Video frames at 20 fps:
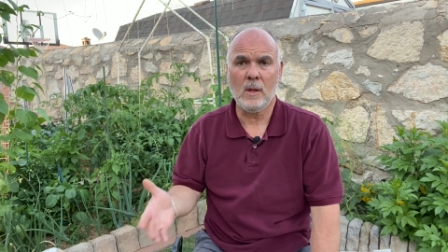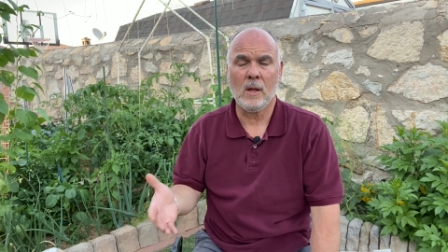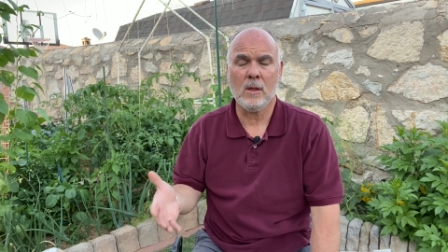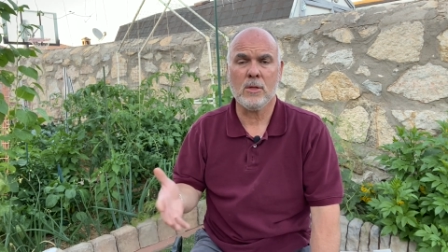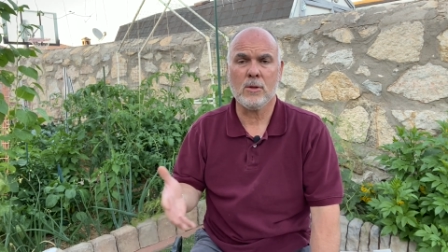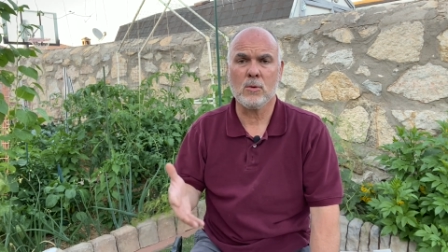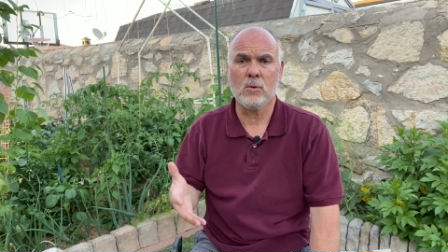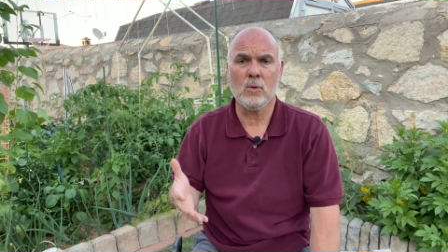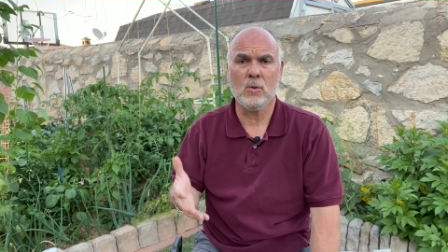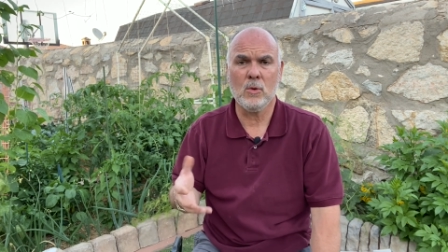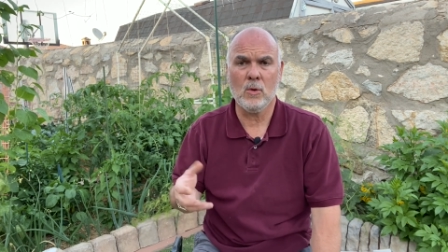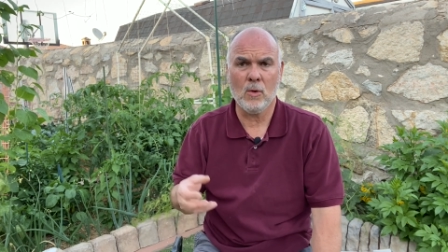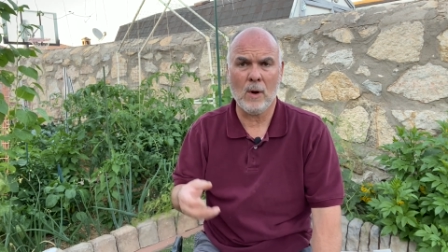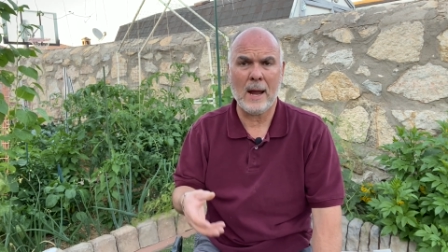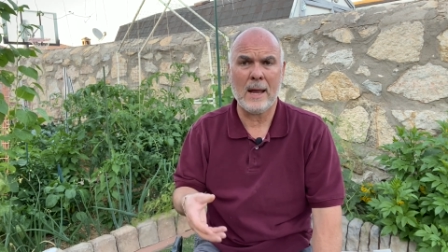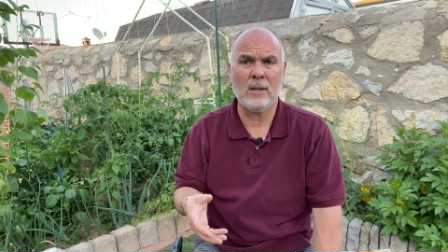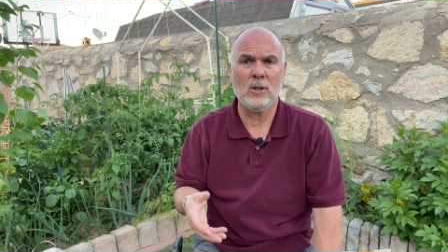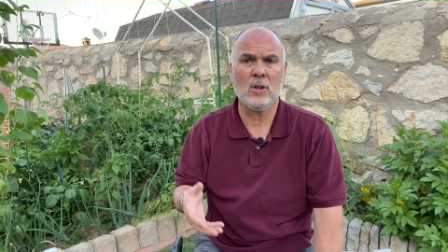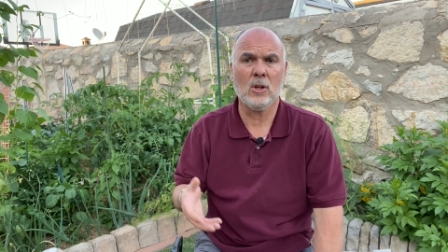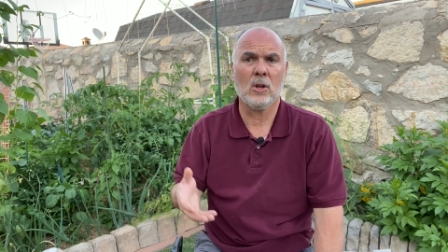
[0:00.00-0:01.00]
through
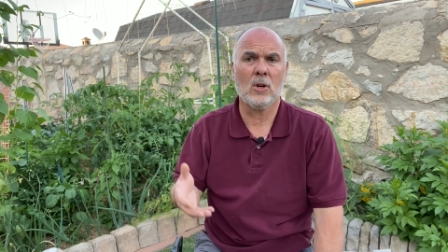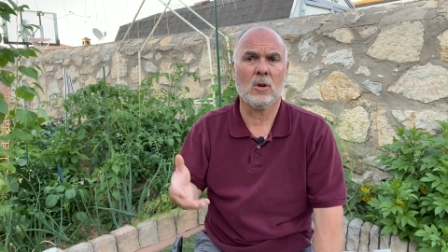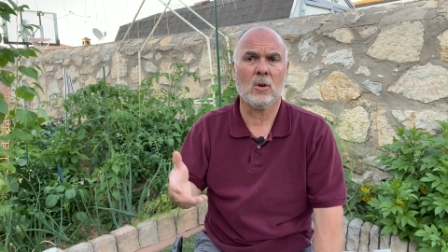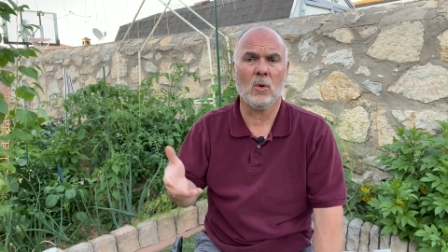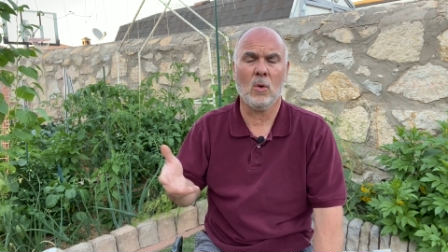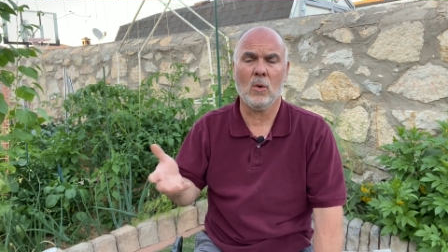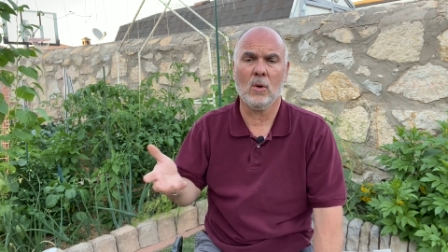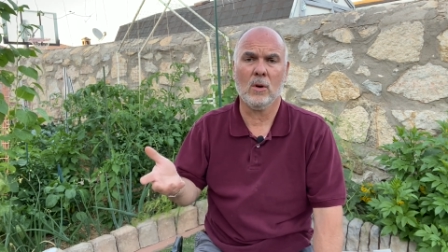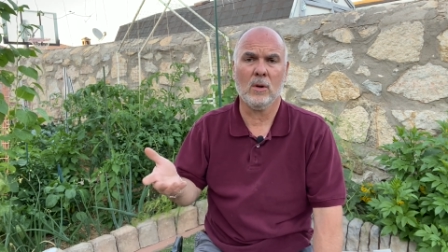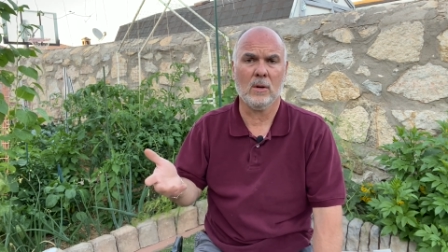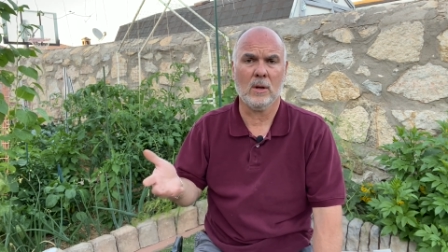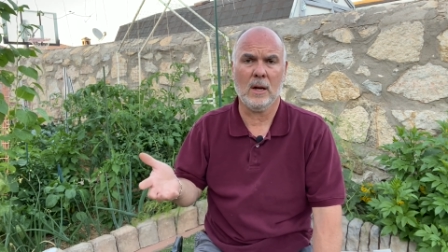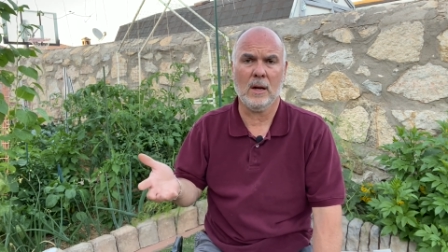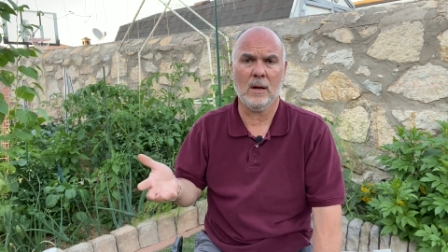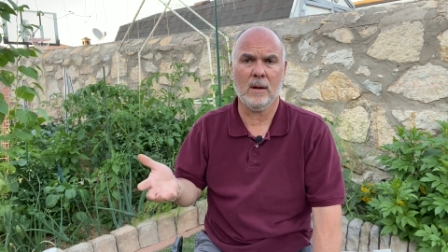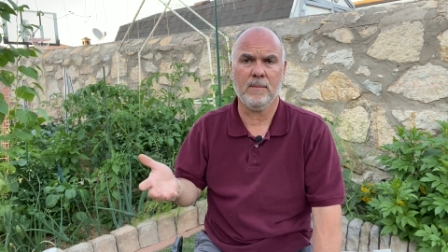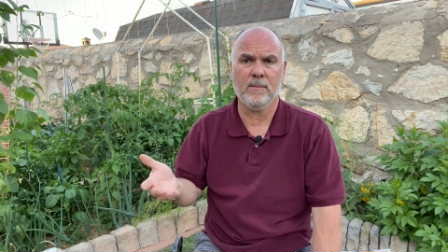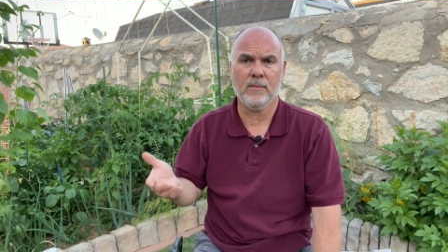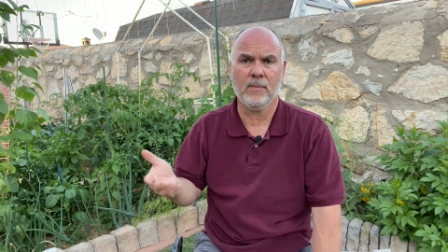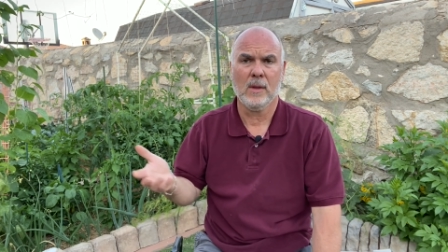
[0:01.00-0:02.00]
granular or
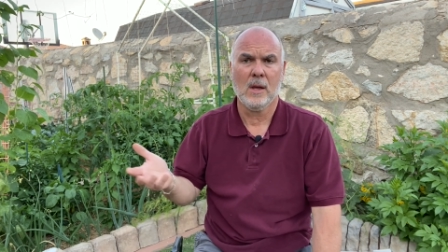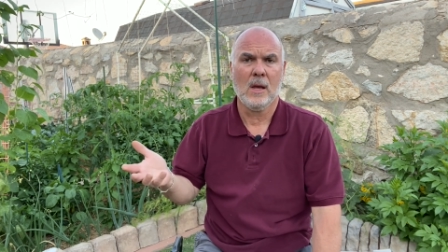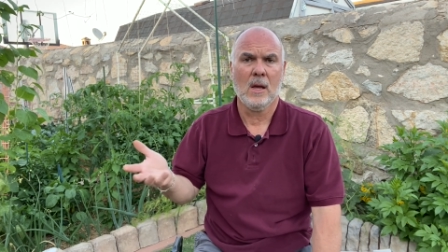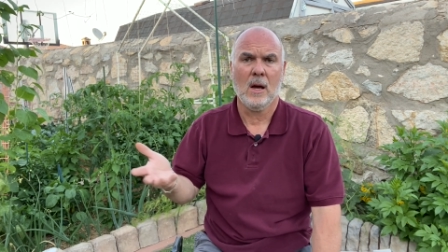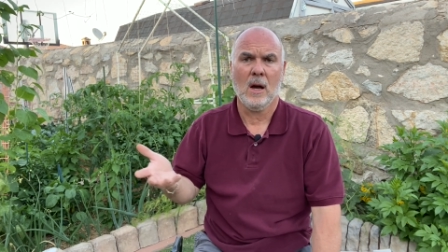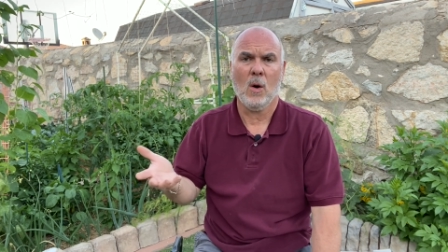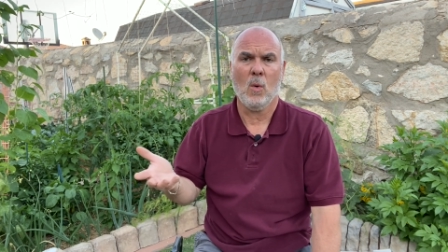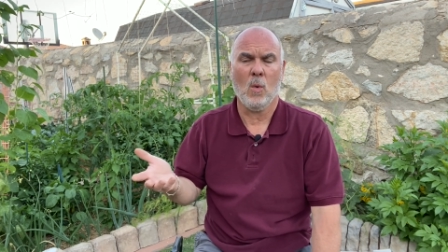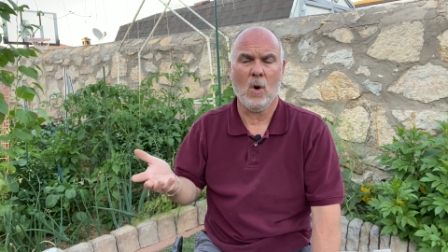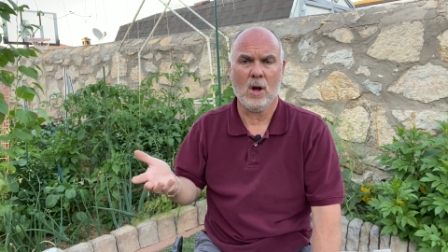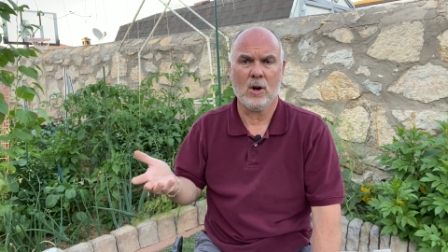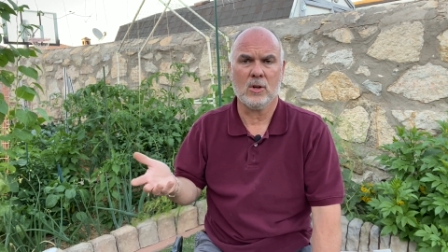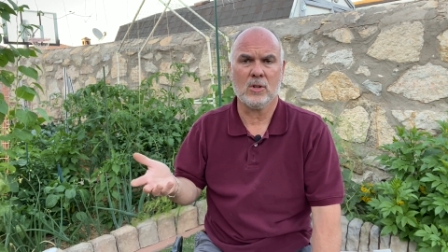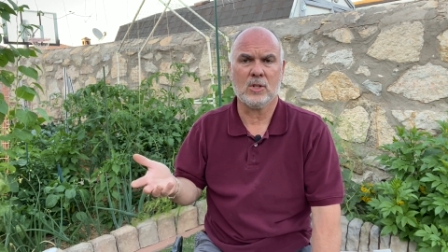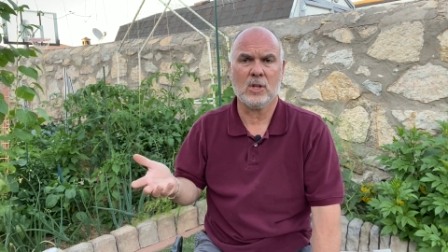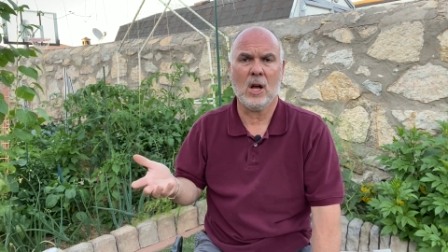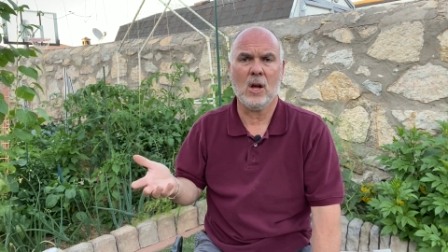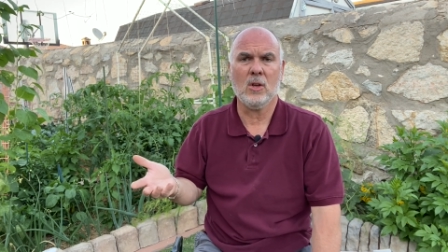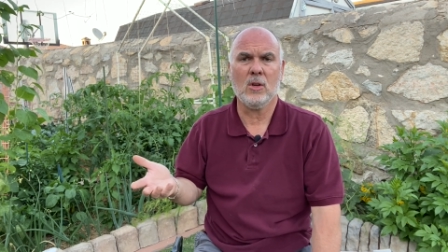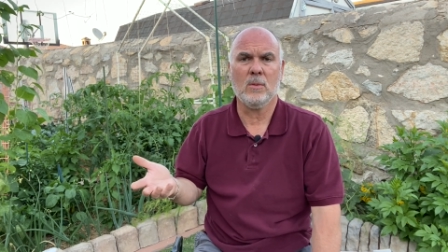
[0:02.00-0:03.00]
um, a water
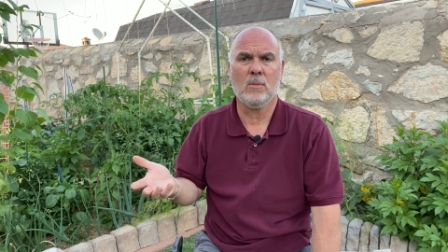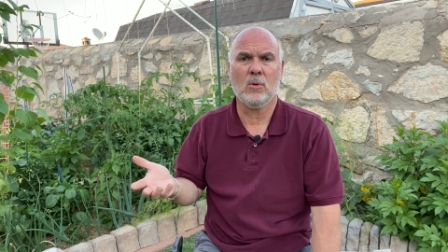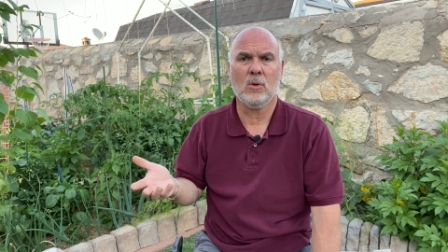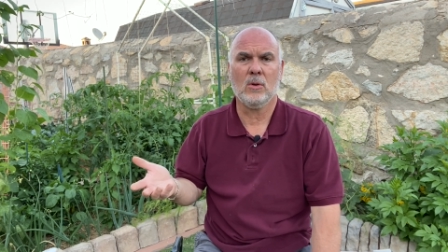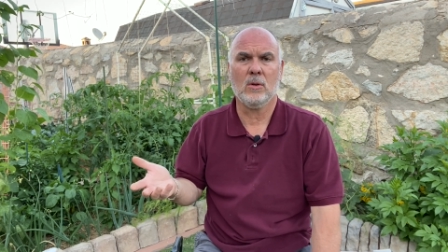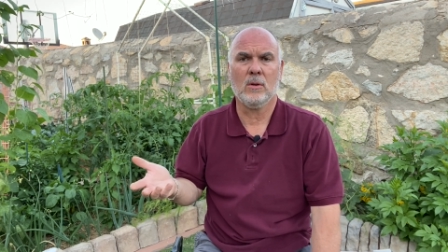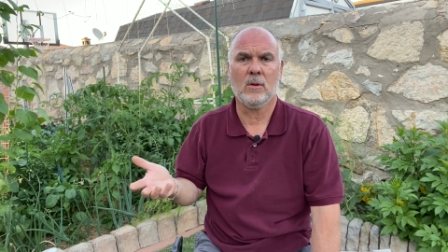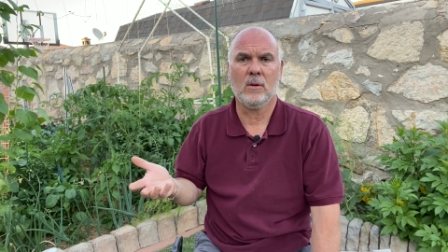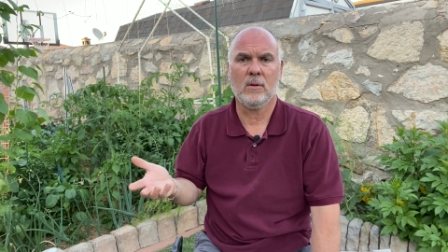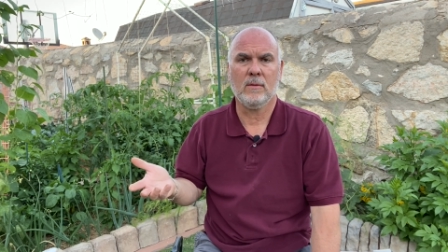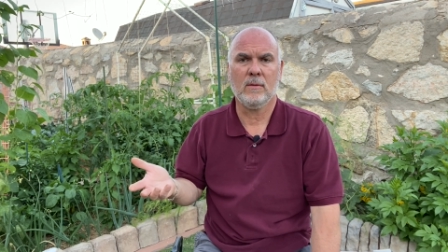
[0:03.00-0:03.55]
soluble